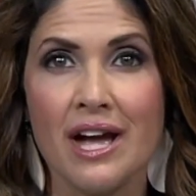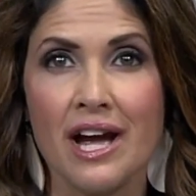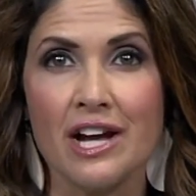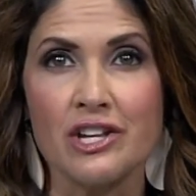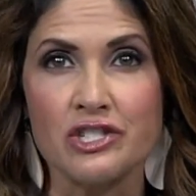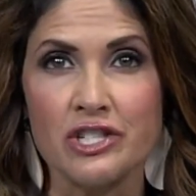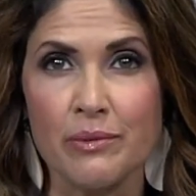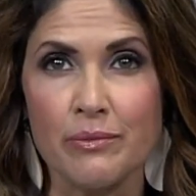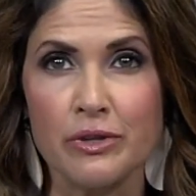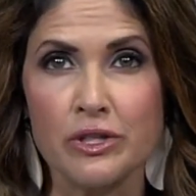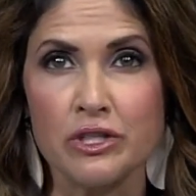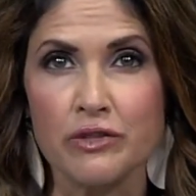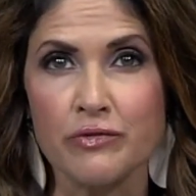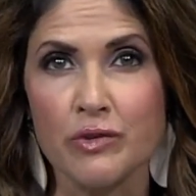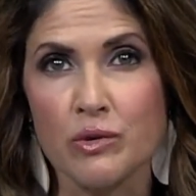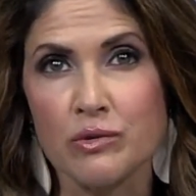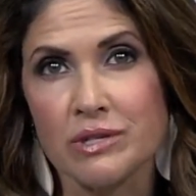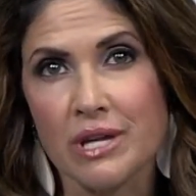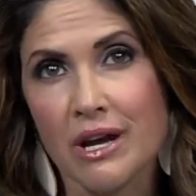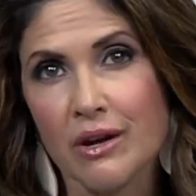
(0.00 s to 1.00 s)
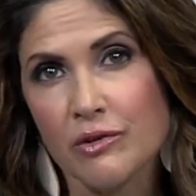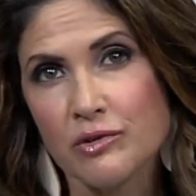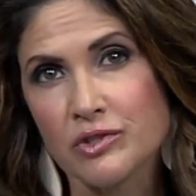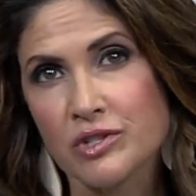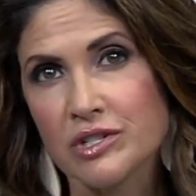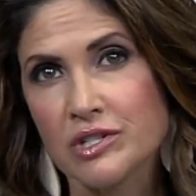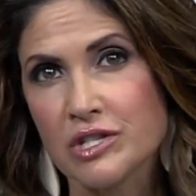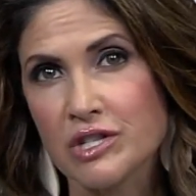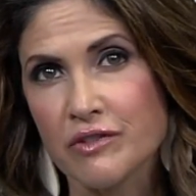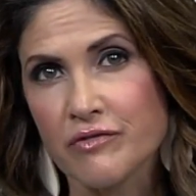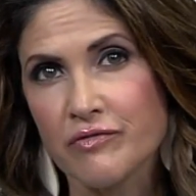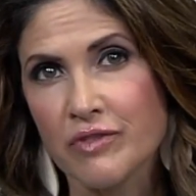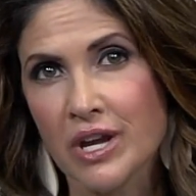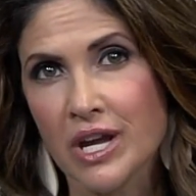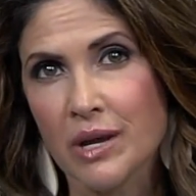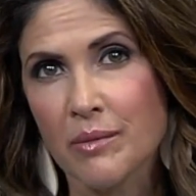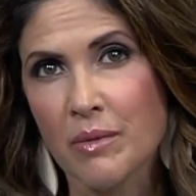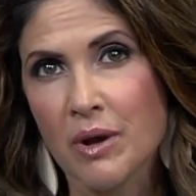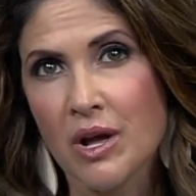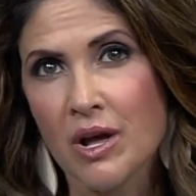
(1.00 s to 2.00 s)
As Emily DeVoe tells us, the
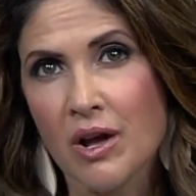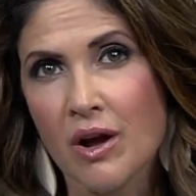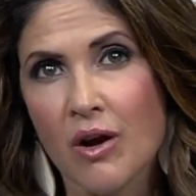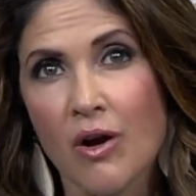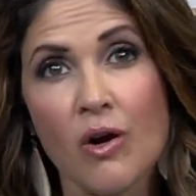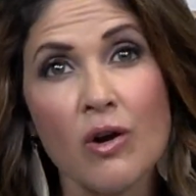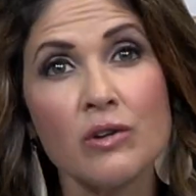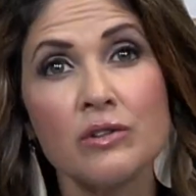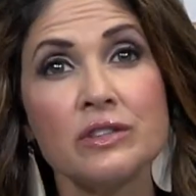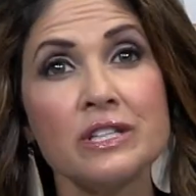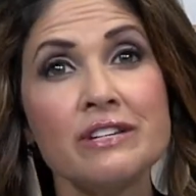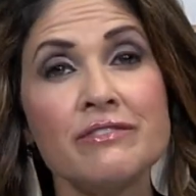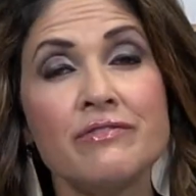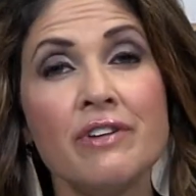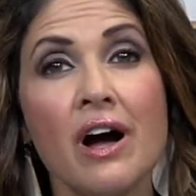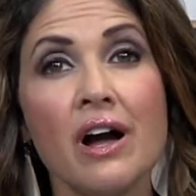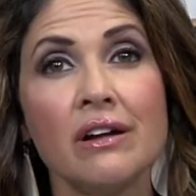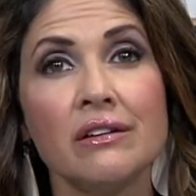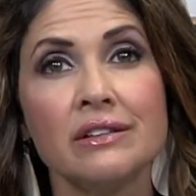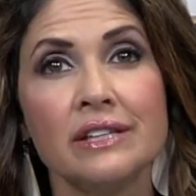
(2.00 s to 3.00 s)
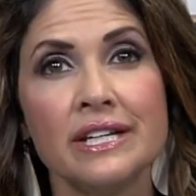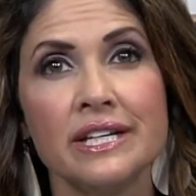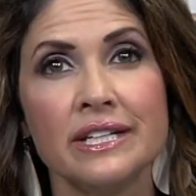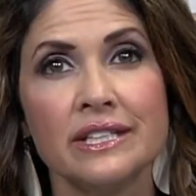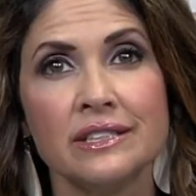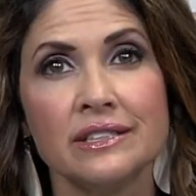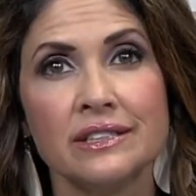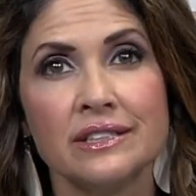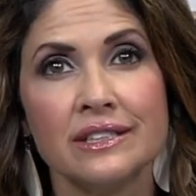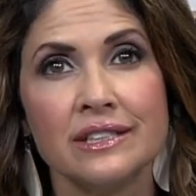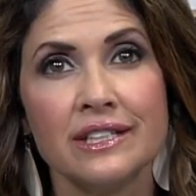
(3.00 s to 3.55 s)
famed Hartley violin